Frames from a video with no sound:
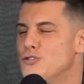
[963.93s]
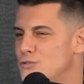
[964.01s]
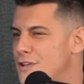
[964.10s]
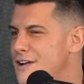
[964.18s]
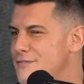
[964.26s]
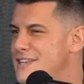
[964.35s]
So
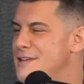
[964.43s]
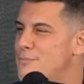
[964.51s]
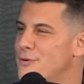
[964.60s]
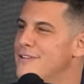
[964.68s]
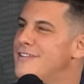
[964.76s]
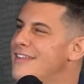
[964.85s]
dive
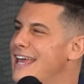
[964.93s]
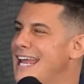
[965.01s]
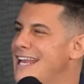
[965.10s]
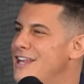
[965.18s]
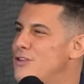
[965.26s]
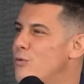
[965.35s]
deeper into the
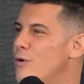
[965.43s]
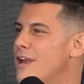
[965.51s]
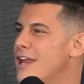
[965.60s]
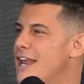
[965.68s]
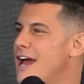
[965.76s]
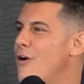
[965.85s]

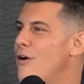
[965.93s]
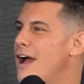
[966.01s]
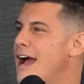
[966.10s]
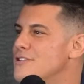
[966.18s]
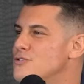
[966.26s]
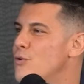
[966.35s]
80-20 and how it
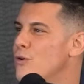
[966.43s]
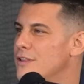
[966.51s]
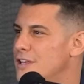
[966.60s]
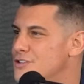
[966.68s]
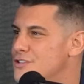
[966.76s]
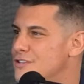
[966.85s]
has
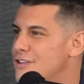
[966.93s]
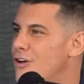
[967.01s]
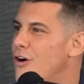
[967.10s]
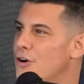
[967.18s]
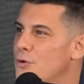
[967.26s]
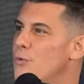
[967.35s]
correlation to
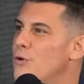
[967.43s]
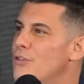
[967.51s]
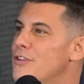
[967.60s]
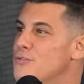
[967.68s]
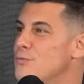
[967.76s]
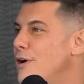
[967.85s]
the art
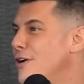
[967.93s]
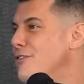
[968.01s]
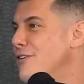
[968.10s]
world as well,